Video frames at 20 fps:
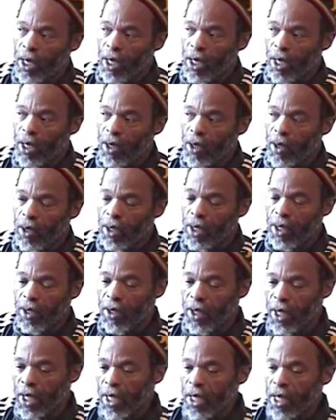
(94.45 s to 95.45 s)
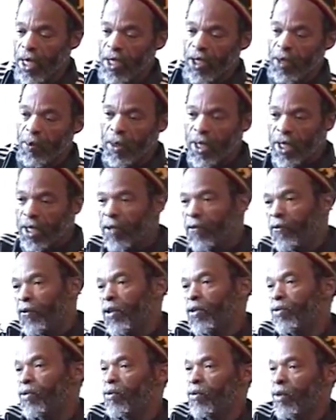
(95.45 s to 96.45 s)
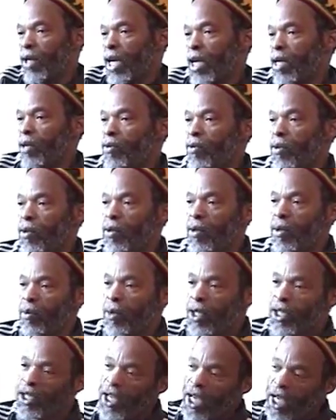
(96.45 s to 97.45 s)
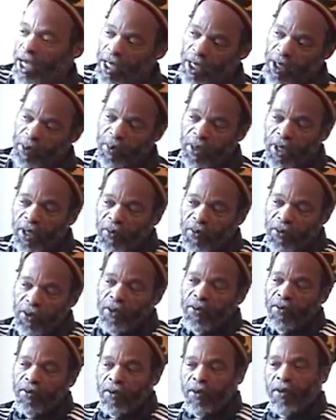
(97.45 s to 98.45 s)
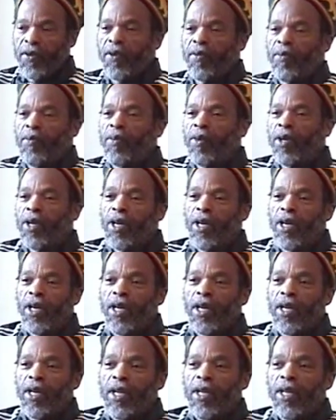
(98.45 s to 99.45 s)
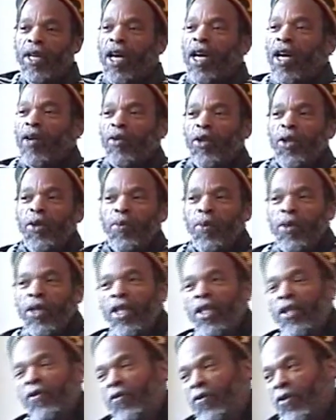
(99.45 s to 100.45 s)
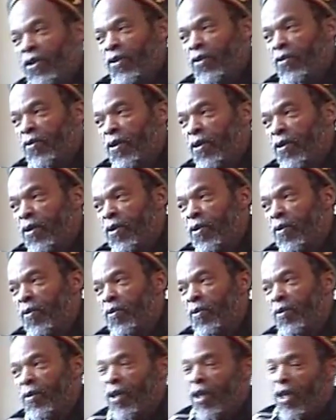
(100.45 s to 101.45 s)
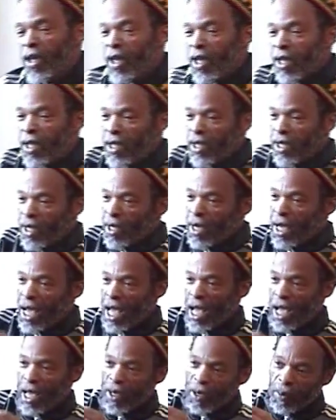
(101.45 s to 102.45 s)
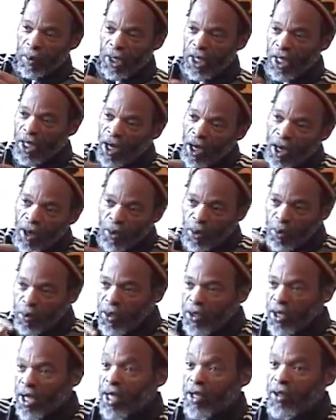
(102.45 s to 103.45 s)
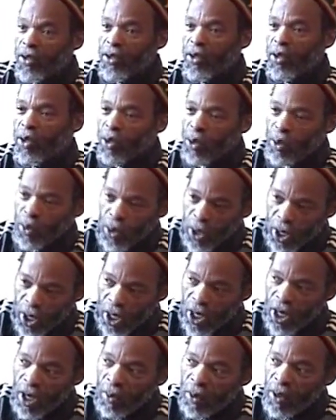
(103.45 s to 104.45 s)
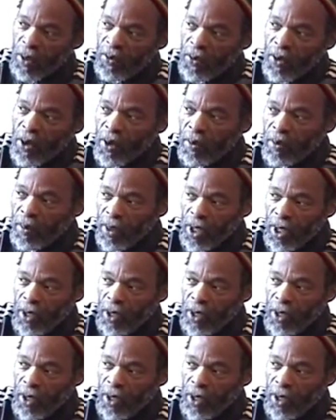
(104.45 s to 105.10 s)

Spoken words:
Because Indians play a different kind of rhythm, the Chinese play a different rhythm, the Irish play a different rhythm, but it all represents where they're coming from,